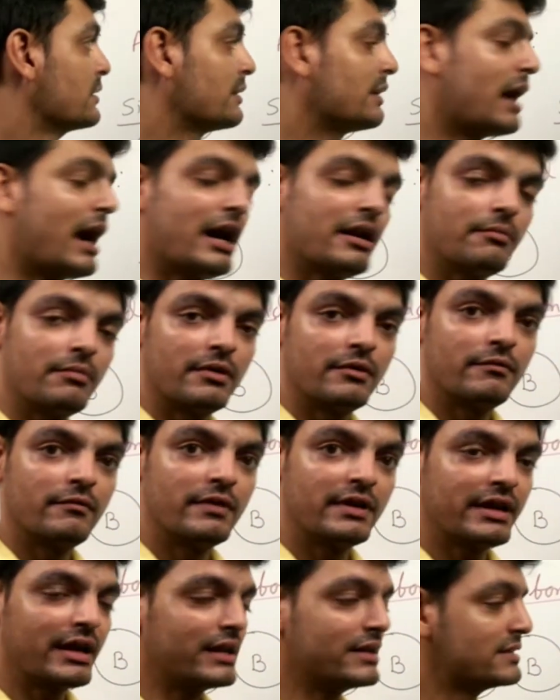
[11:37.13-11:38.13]
carbon
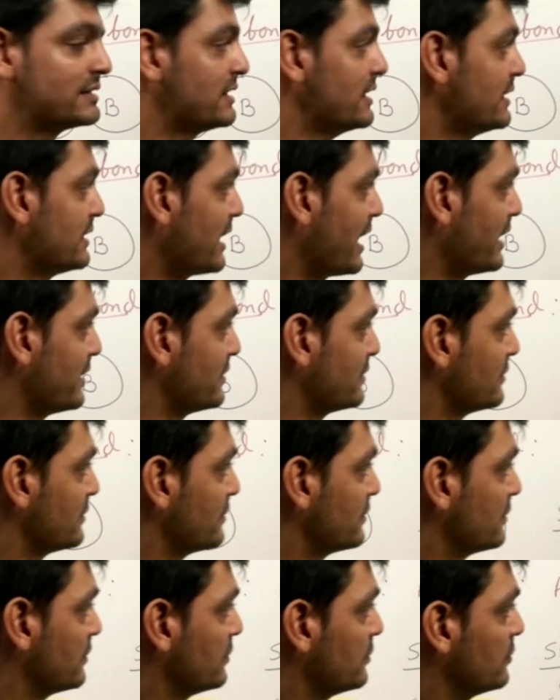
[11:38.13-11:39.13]
we can say
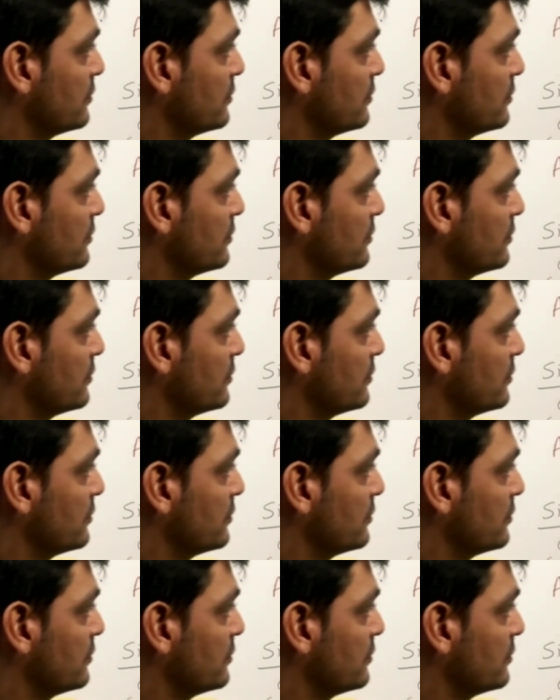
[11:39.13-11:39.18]
that